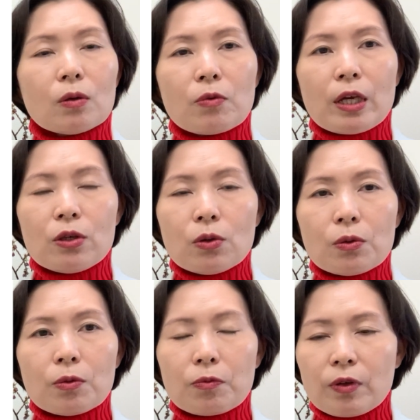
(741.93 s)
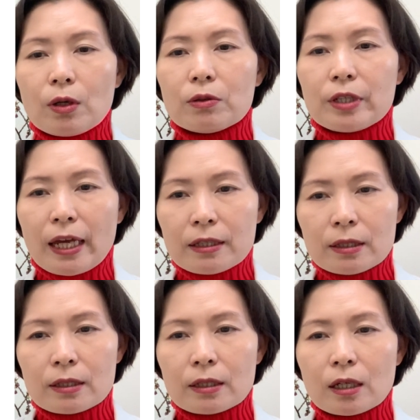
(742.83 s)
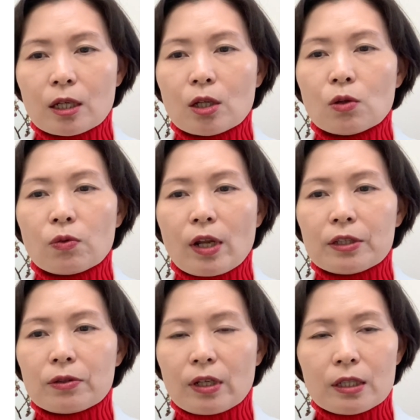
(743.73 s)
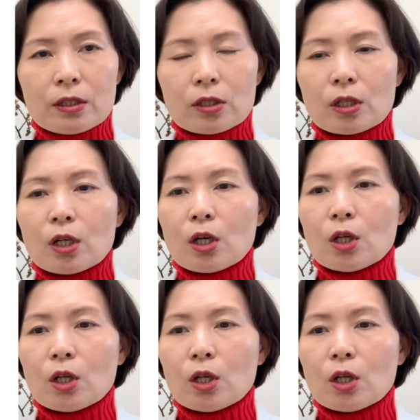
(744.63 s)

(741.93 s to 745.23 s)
When you feel tense, flatulence,